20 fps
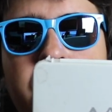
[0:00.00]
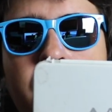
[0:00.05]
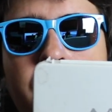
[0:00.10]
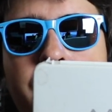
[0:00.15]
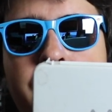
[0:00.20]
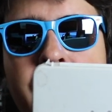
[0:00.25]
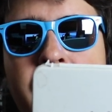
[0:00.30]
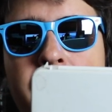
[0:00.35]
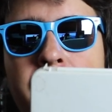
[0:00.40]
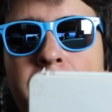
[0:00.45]
the
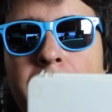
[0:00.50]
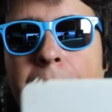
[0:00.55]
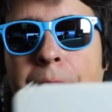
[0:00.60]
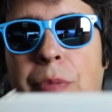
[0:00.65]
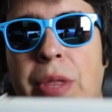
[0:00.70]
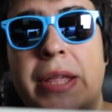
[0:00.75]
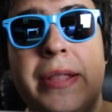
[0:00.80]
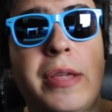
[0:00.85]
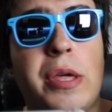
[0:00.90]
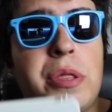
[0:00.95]

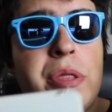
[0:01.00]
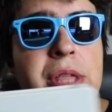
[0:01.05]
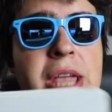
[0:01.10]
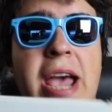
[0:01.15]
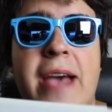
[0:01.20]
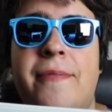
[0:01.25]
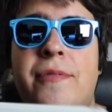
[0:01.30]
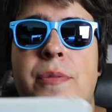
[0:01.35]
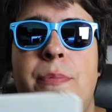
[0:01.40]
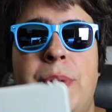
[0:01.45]
Apera. It doesn't
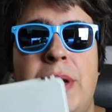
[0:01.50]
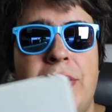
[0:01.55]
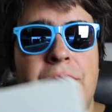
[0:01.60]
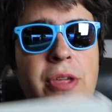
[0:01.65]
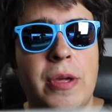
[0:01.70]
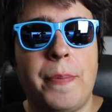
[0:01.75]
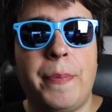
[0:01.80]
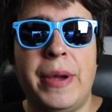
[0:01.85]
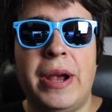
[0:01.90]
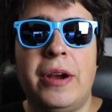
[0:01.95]
have to be
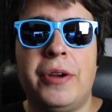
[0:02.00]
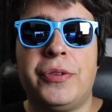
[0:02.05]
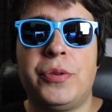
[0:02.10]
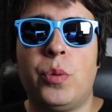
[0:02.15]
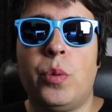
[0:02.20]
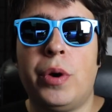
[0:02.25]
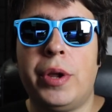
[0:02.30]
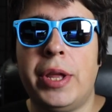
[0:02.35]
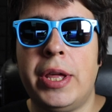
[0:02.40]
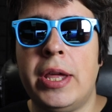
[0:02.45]
the Apera
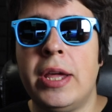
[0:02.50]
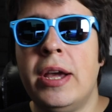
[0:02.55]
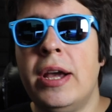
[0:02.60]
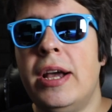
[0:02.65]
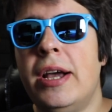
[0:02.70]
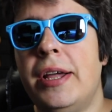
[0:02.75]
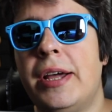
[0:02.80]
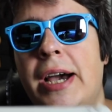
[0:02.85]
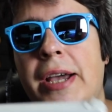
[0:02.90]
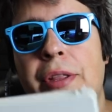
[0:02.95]
20.
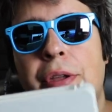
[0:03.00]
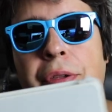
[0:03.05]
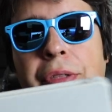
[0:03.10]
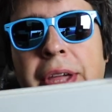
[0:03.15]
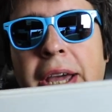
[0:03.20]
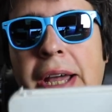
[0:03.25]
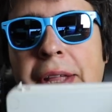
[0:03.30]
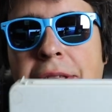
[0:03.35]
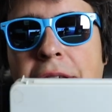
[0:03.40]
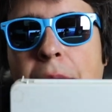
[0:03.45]
I know
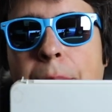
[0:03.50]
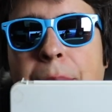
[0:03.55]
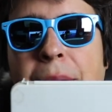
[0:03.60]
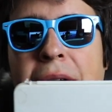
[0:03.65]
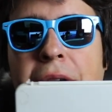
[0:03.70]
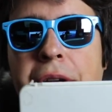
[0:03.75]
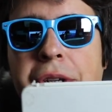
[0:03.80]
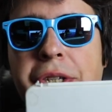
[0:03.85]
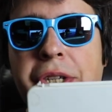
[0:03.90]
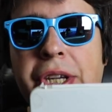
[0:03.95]
they got the
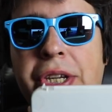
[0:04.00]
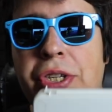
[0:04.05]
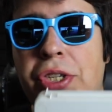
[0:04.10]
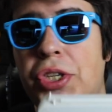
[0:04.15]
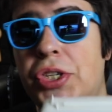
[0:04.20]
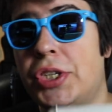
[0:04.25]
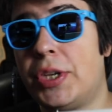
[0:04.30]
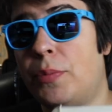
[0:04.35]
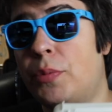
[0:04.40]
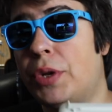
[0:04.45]
Apera
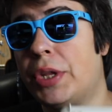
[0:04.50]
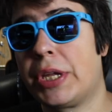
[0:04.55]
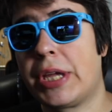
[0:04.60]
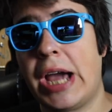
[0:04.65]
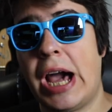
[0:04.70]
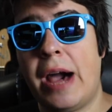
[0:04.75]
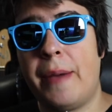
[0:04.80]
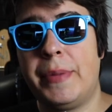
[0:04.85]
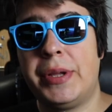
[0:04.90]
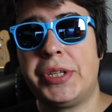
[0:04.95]
60. Someone in the
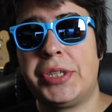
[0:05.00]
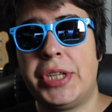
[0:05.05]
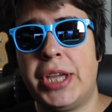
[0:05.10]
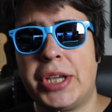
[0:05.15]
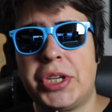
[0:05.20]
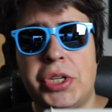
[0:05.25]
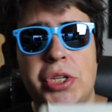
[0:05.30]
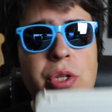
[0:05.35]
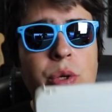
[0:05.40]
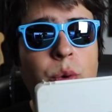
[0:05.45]
comment
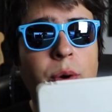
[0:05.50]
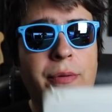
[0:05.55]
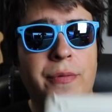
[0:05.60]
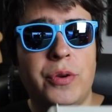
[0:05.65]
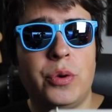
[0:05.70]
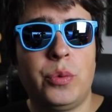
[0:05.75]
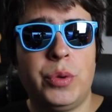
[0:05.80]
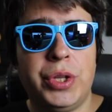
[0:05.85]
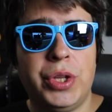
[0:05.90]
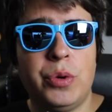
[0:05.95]
section,
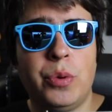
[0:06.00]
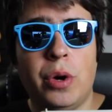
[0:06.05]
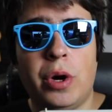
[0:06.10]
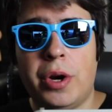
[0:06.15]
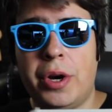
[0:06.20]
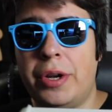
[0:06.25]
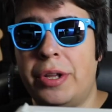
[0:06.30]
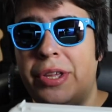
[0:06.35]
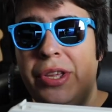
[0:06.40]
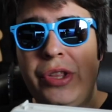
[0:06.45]
whoever you
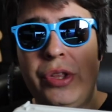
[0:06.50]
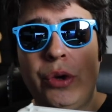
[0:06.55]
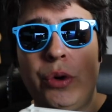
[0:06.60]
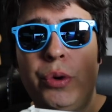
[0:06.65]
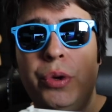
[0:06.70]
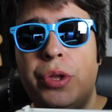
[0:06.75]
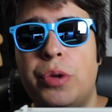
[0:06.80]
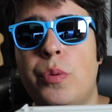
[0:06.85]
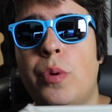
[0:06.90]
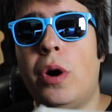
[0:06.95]
are, you know
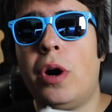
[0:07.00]
who you